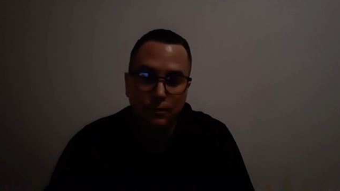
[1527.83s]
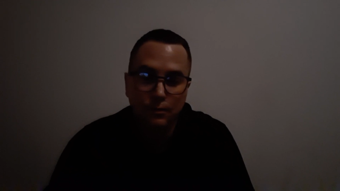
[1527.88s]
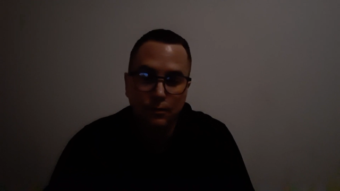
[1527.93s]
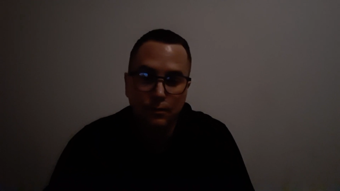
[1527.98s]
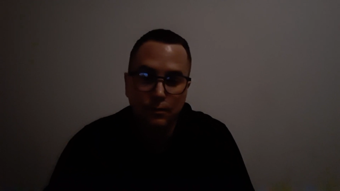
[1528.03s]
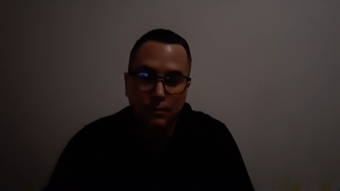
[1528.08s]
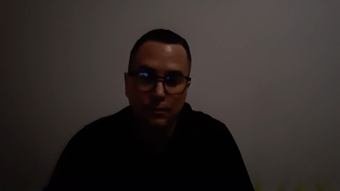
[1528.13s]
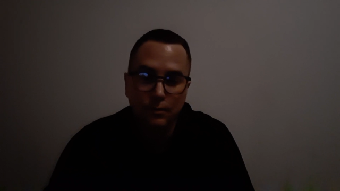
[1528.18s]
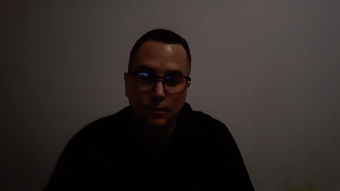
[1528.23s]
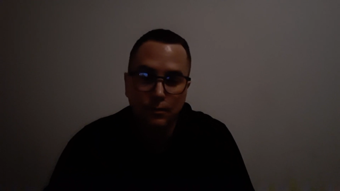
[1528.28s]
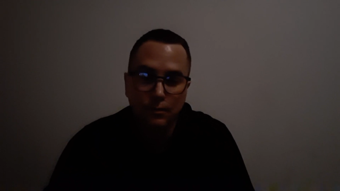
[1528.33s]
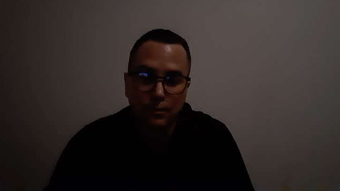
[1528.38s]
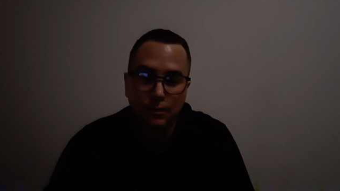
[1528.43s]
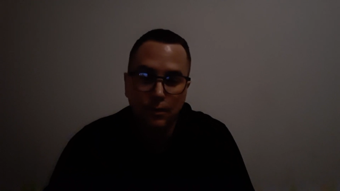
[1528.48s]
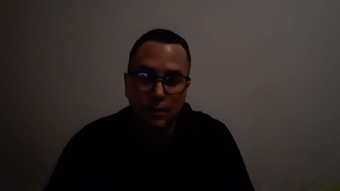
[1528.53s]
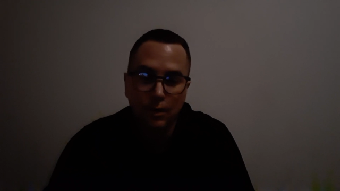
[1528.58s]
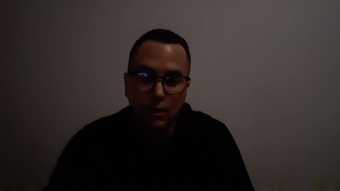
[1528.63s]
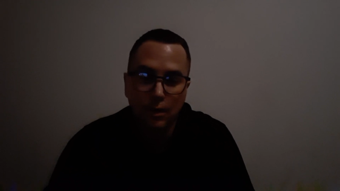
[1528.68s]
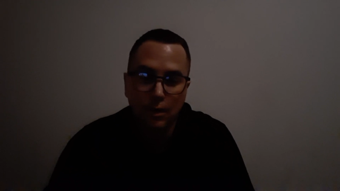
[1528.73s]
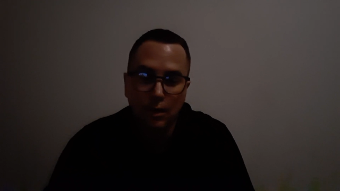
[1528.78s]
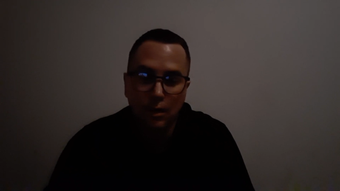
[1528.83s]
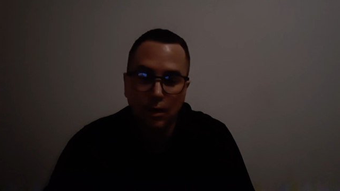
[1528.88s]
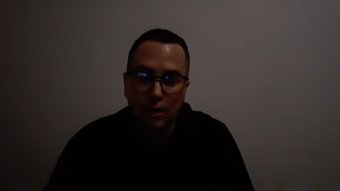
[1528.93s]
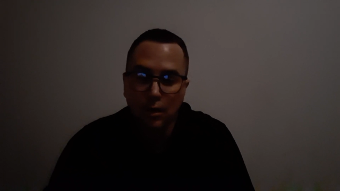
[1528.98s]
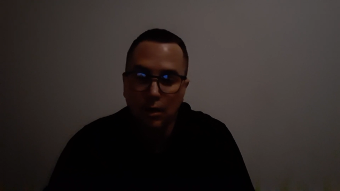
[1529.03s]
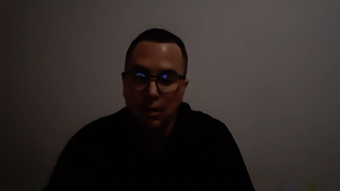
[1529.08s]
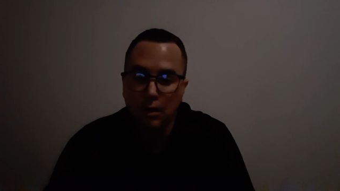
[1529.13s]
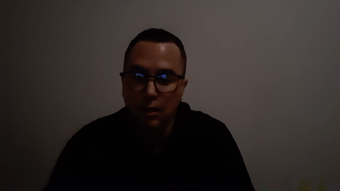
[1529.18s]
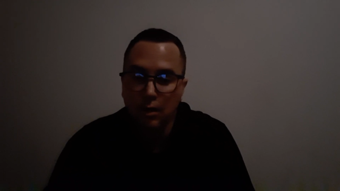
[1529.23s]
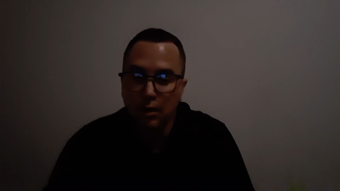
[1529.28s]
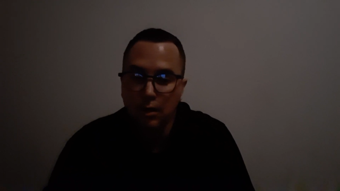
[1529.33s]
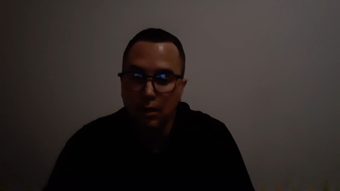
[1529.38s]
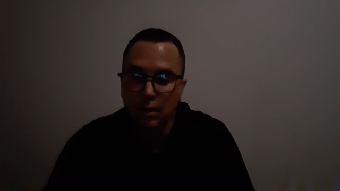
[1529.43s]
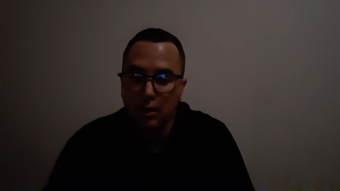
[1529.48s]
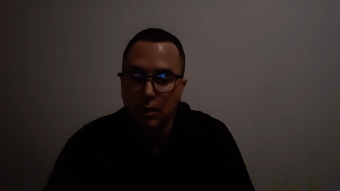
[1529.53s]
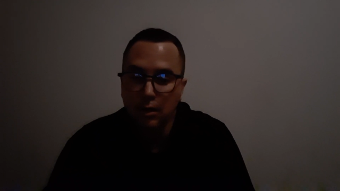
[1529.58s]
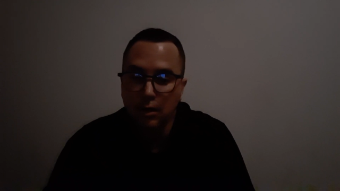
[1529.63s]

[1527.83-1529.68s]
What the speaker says: [no speech]